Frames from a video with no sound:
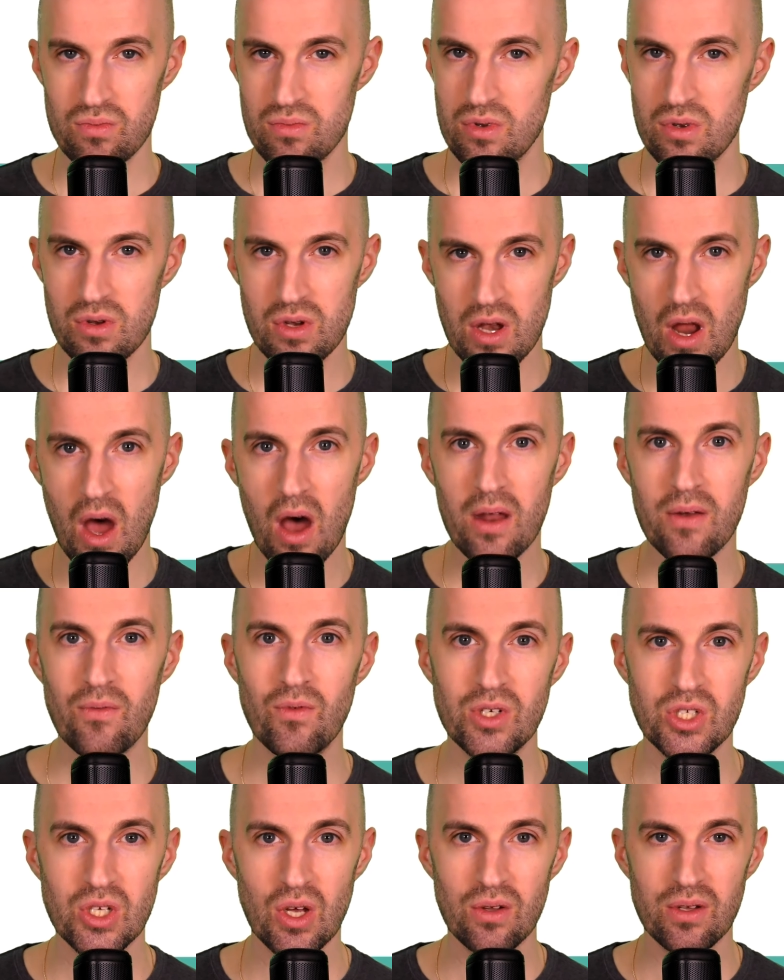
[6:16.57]
not
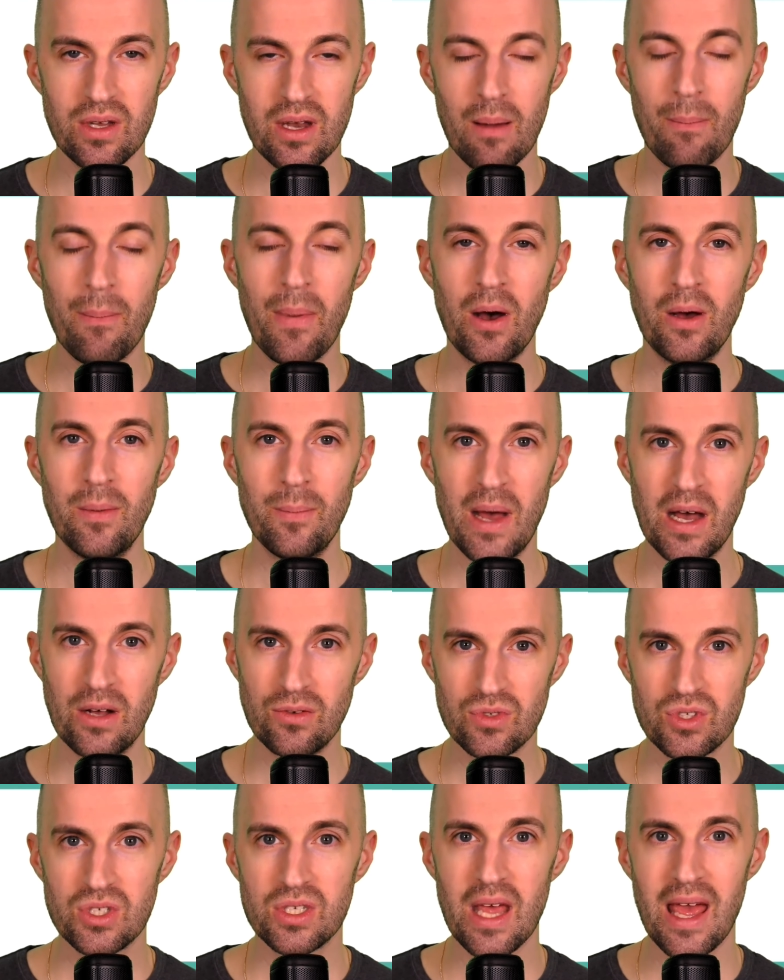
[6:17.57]
result in a
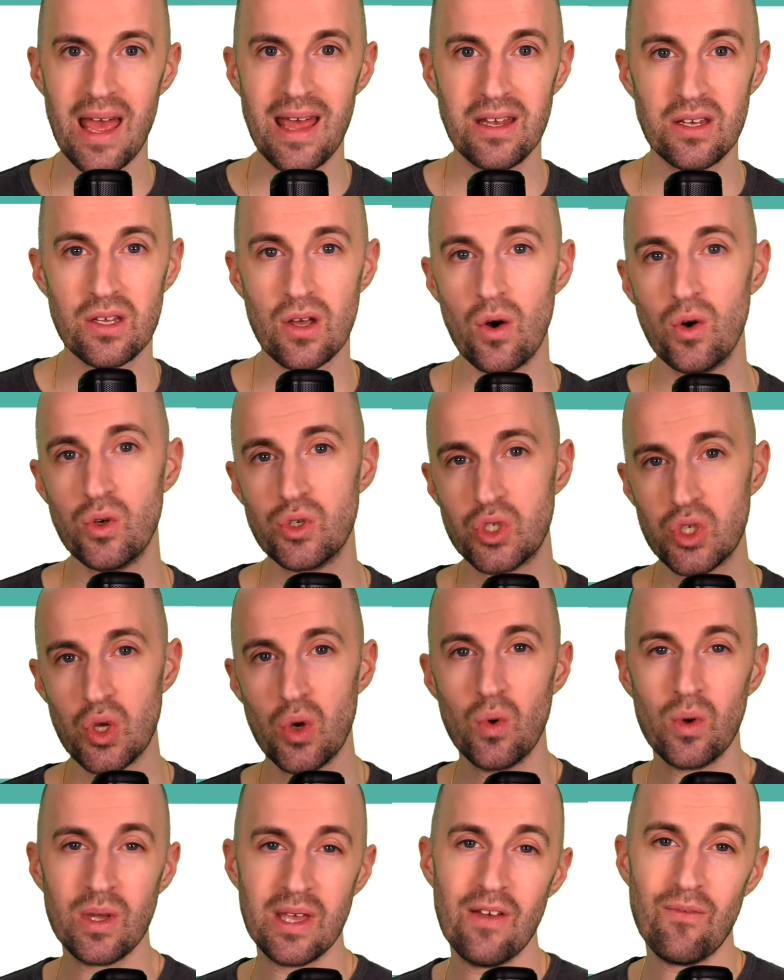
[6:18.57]
bounce and
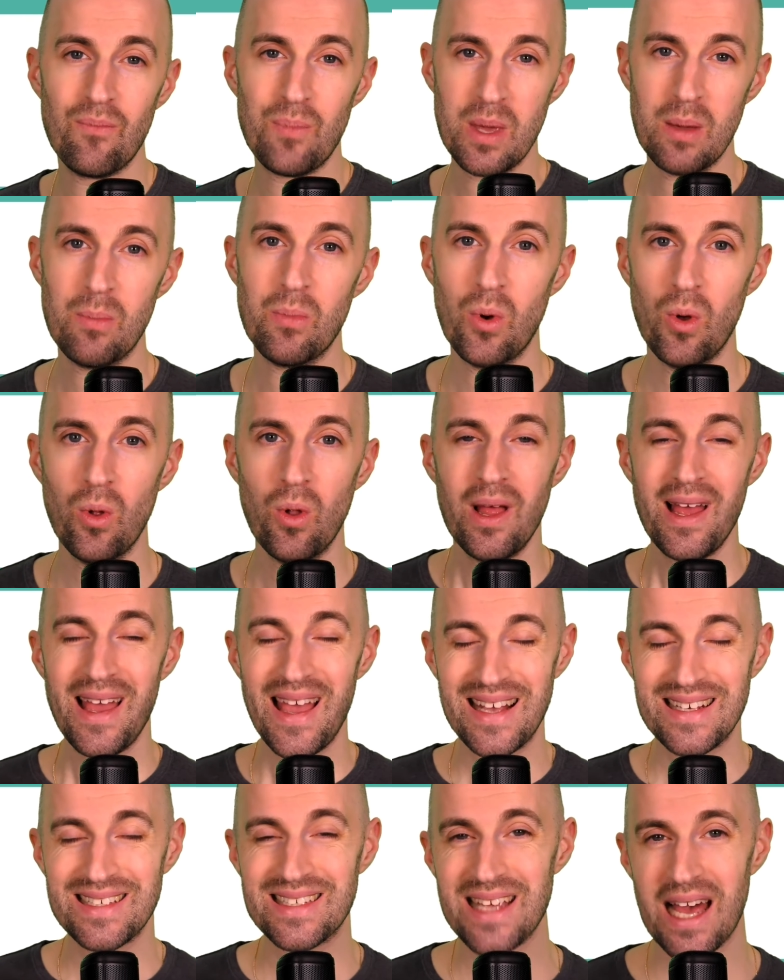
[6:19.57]
also give people
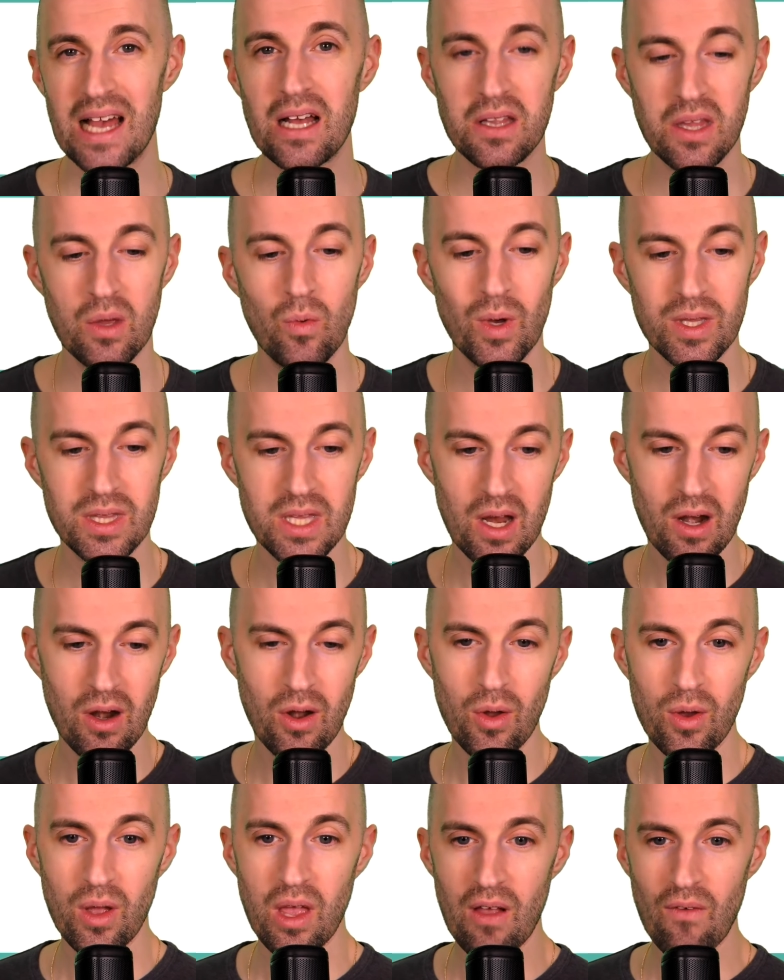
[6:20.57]
exactly what they're
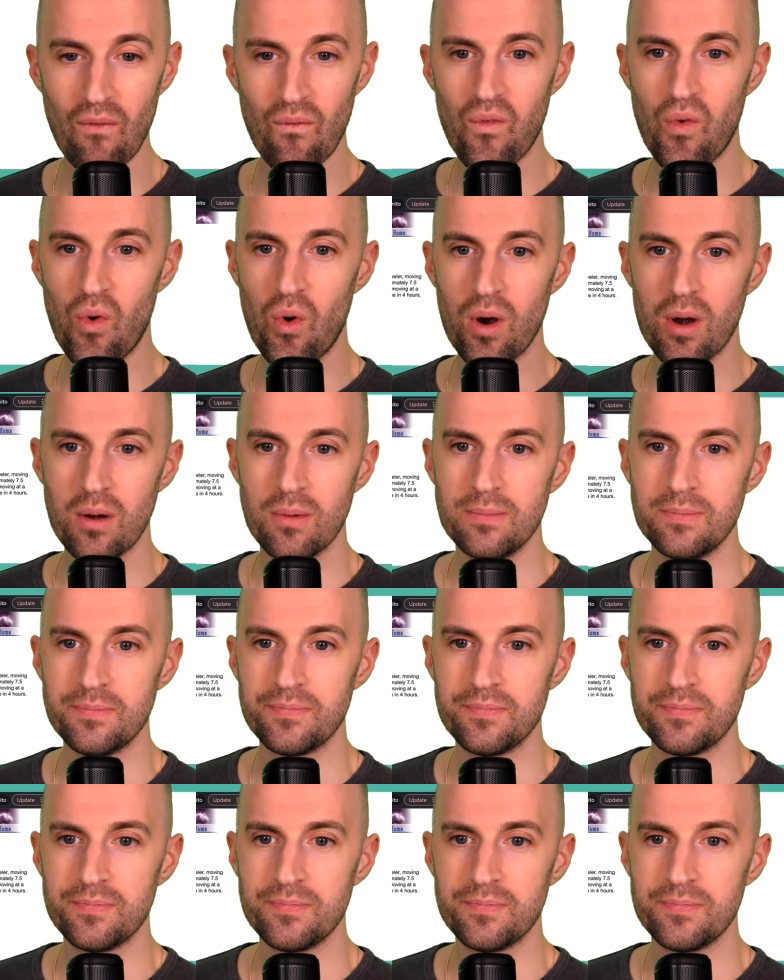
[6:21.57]
looking for.